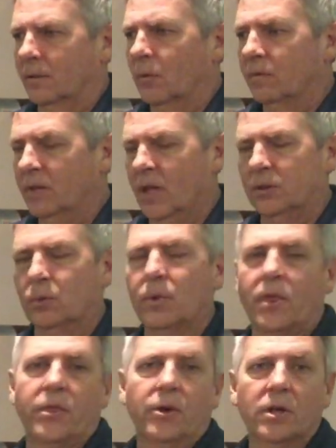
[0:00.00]
we've tested
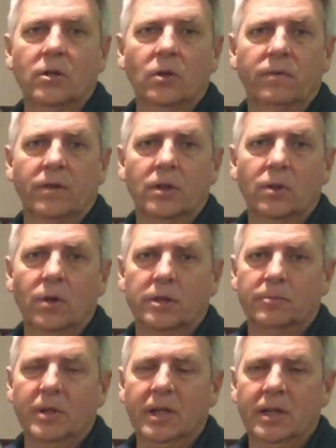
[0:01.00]
with a 32-foot
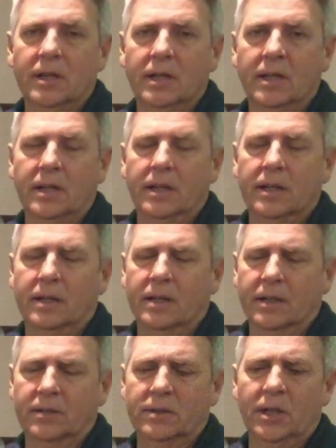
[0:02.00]
USB
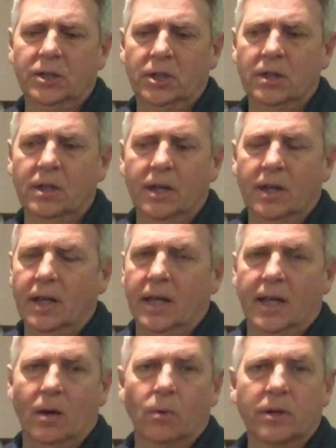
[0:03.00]
extension,
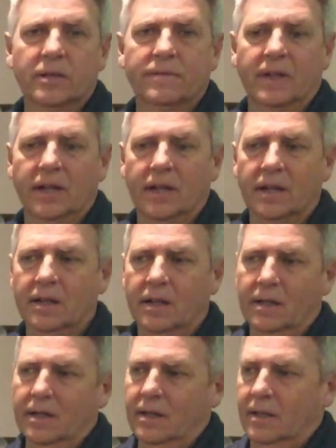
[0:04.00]
and it works fine.
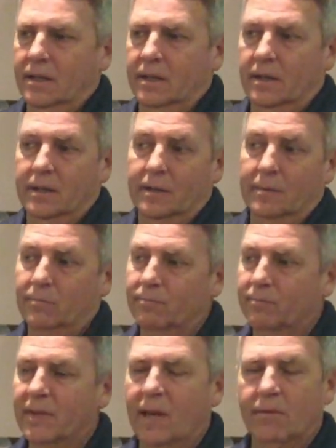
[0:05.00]

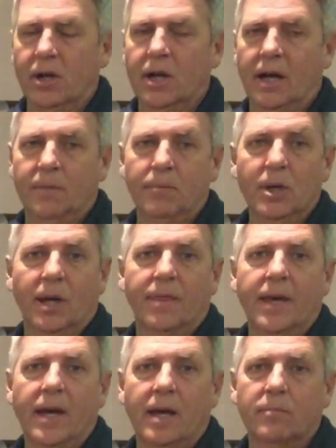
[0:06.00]
Haven't gone
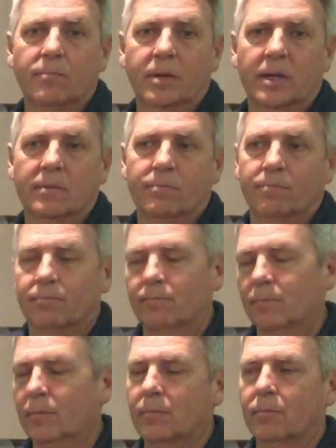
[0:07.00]
beyond that, but
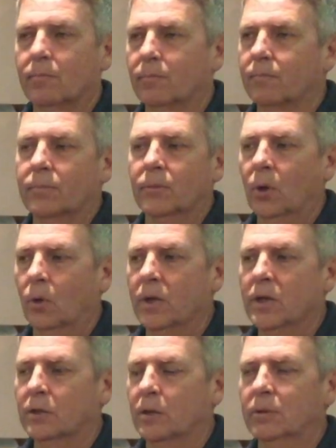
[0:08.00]
no
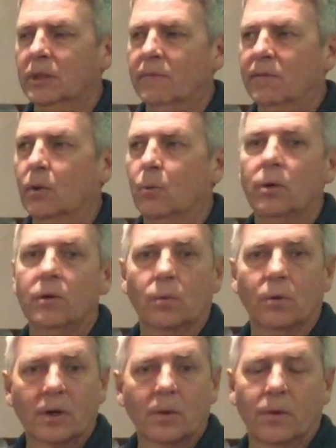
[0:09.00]
reason to believe that it
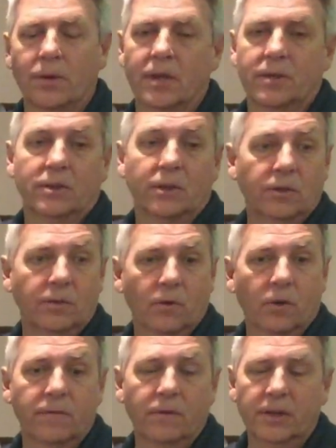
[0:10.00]
wouldn't work with a
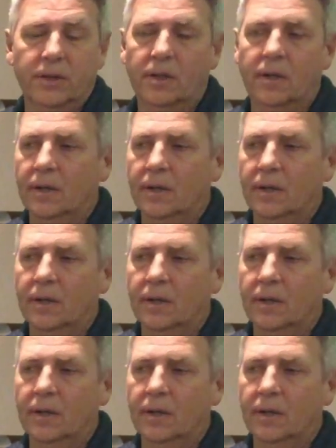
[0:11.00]
64-foot.